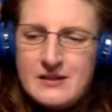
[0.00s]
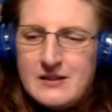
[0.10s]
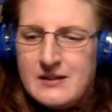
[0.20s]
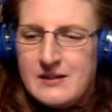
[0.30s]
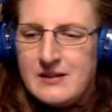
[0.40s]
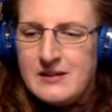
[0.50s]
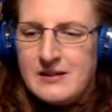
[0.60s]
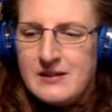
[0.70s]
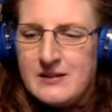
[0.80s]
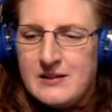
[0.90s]

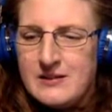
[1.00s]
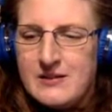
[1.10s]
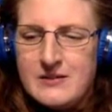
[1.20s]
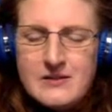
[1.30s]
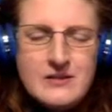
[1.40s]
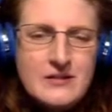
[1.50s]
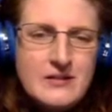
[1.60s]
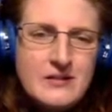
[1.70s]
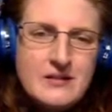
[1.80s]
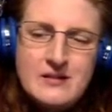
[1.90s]

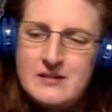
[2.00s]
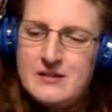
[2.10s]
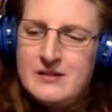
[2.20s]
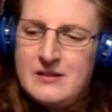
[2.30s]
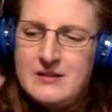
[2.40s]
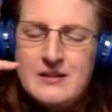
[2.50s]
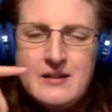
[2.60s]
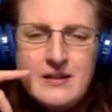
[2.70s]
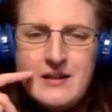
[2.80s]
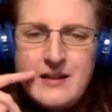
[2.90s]

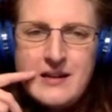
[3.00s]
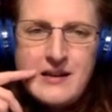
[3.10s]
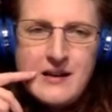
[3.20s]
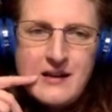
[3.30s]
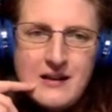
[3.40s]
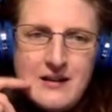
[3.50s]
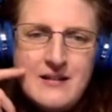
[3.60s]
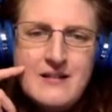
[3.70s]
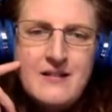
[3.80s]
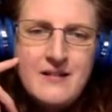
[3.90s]

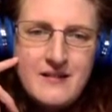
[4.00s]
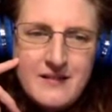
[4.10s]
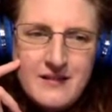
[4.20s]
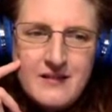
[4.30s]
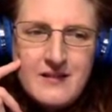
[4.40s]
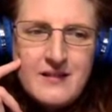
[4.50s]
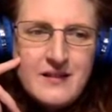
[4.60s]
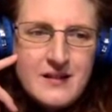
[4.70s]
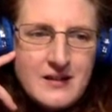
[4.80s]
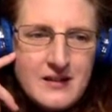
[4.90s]

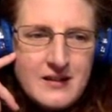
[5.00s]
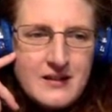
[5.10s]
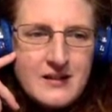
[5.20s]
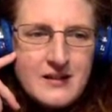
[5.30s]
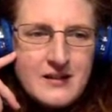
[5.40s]
[no speech]